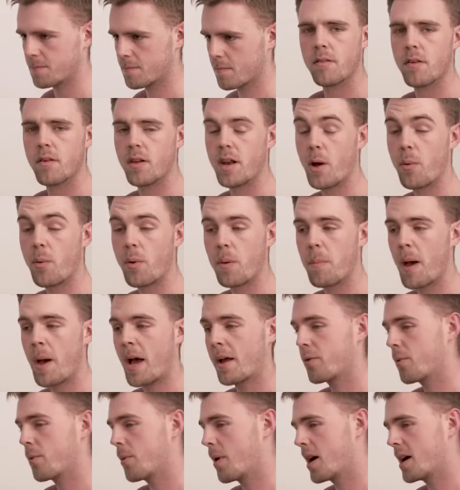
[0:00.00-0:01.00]
So now we're
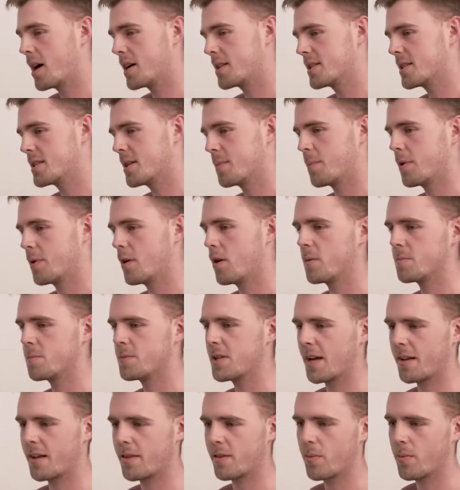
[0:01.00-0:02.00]
back to our simple
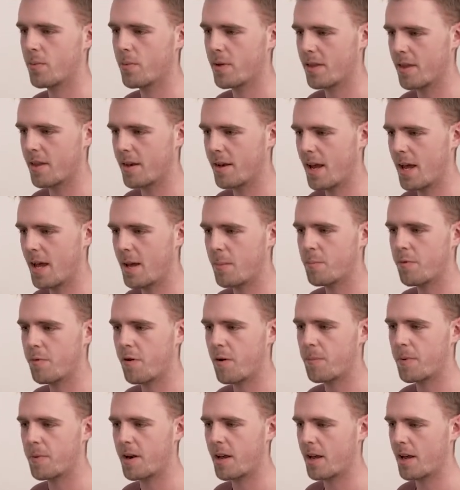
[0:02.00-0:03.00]
object with a name
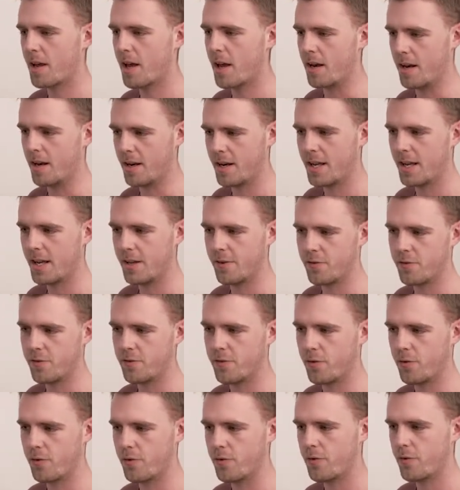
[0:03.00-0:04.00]
property and an
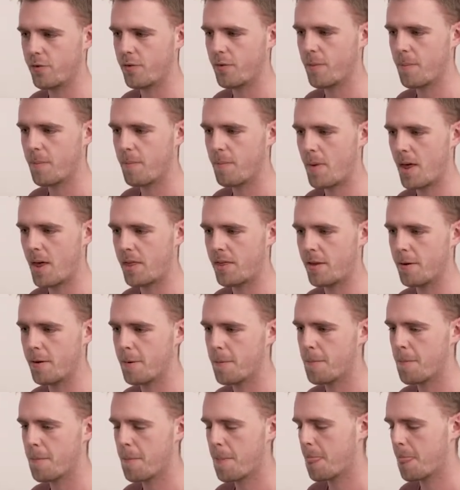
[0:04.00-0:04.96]
introduce method.